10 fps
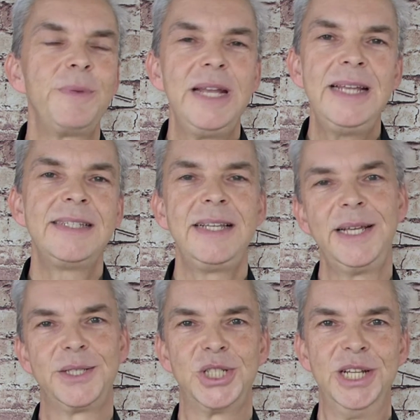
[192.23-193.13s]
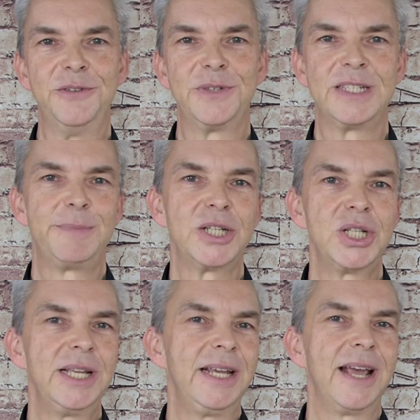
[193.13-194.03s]
easily achieved,
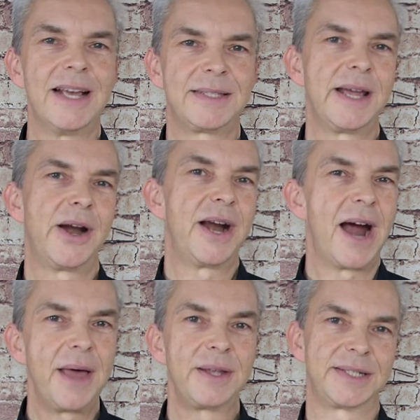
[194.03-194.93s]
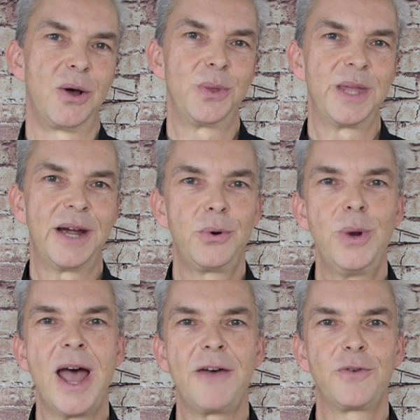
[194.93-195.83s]
especially as there are others out there who
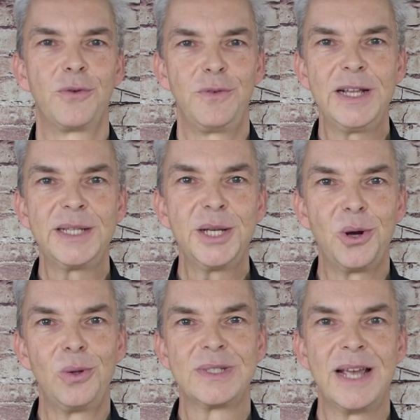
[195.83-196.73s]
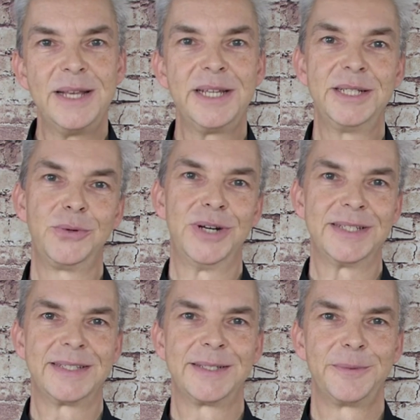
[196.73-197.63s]
have conflicting goals and
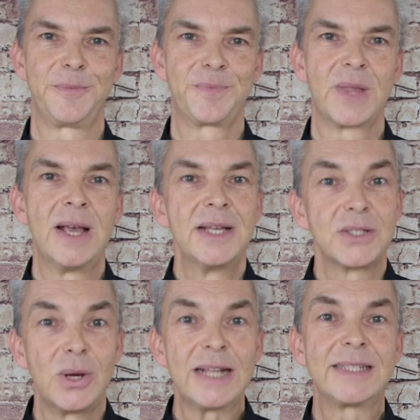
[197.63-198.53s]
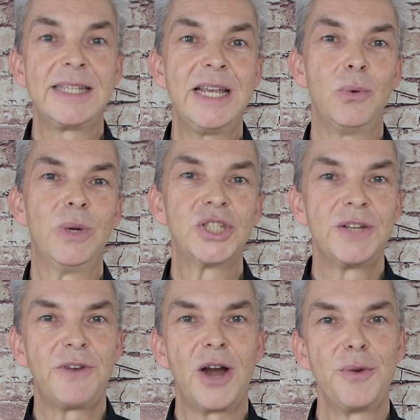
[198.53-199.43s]
interests. So let's see which
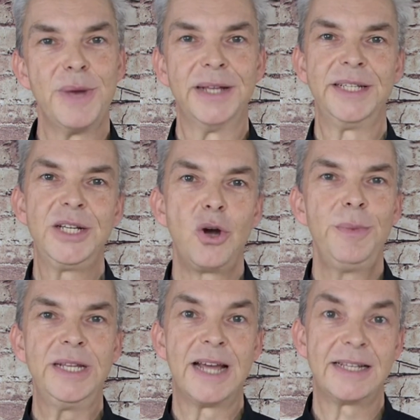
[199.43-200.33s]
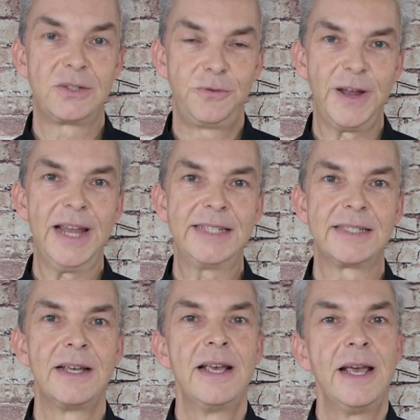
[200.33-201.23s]
environment EcoMeat has to face
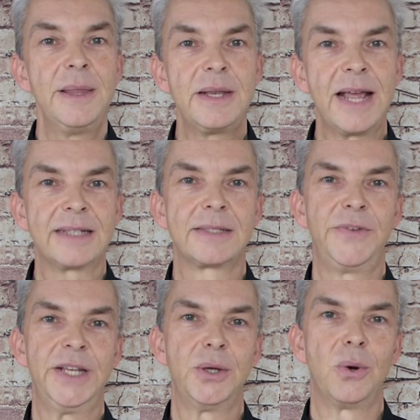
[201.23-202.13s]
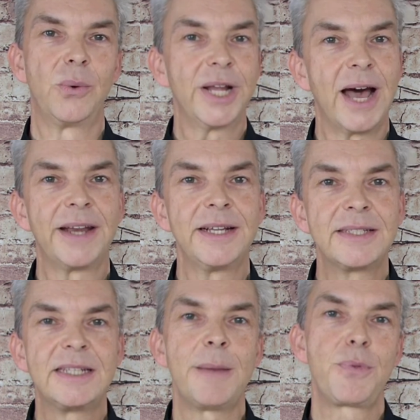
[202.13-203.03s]
in the next video regarding
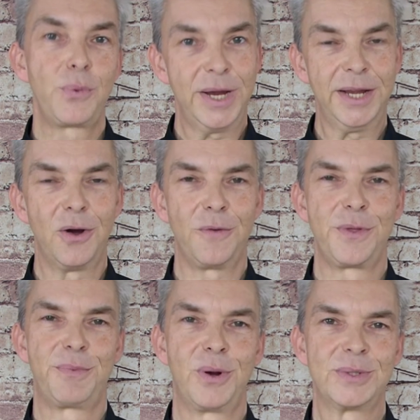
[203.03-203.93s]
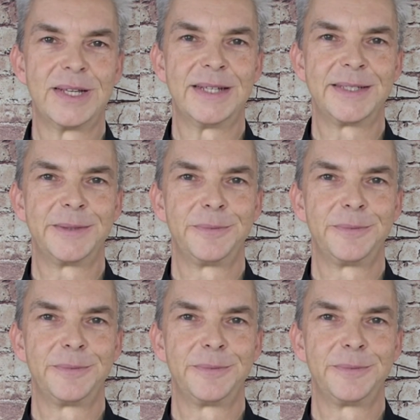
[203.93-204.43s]
step 3 of the process.